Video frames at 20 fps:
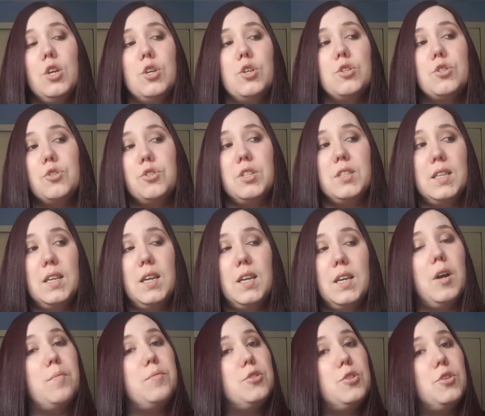So today
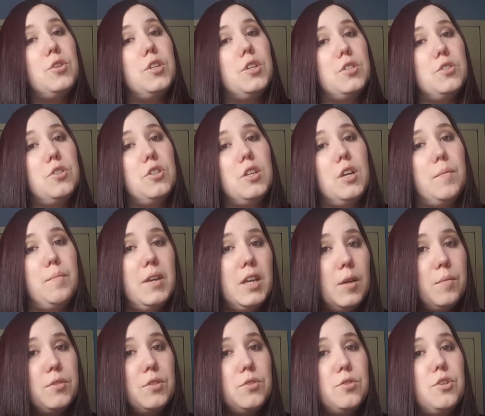what I'm doing is doing a
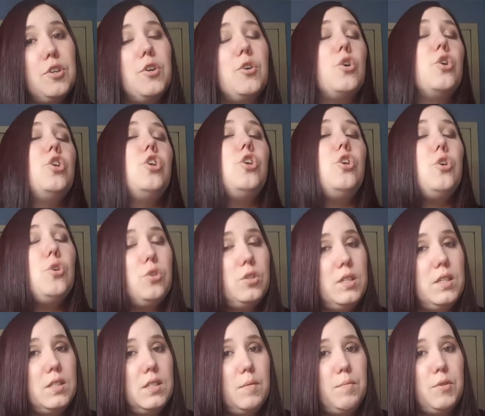makeup tutorial
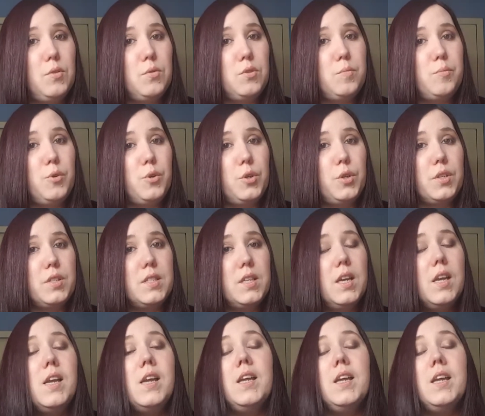using some of those products.